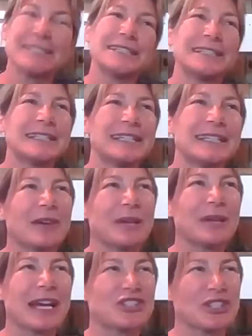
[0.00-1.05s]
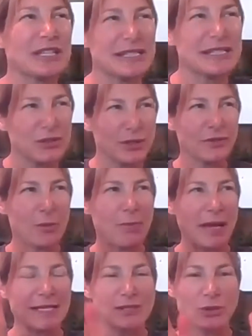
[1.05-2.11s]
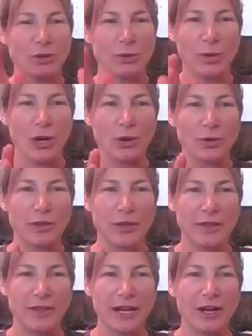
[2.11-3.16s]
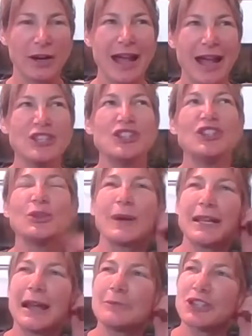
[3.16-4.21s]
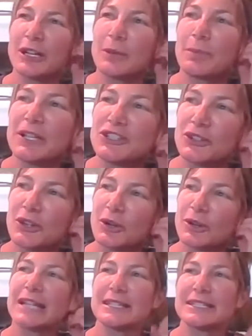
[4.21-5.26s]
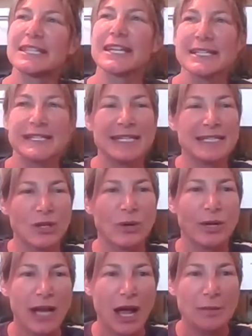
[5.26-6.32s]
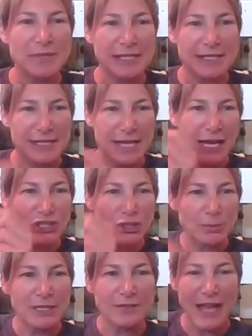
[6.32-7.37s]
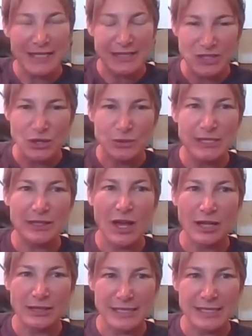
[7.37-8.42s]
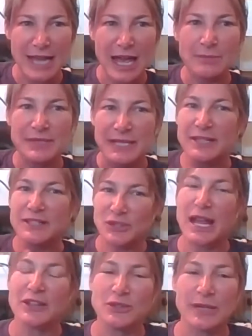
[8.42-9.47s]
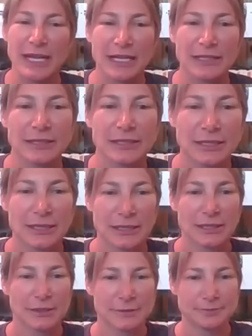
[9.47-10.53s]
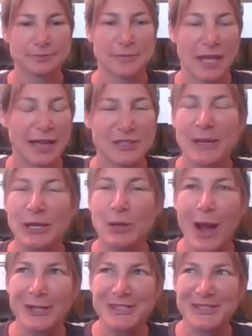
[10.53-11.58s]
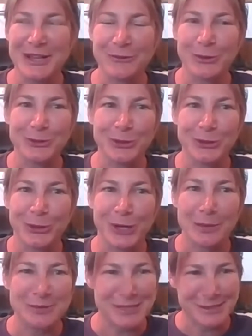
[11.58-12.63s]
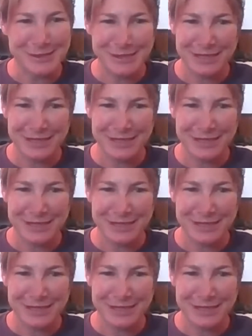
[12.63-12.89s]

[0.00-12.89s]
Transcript: That one actually is sort of a basal growth there. You know what? I'm trying to picture like the tick seed Coreopsis. I do believe has nodes along the stems. So yeah, you can. It's been a while since I worked with Coreopsis.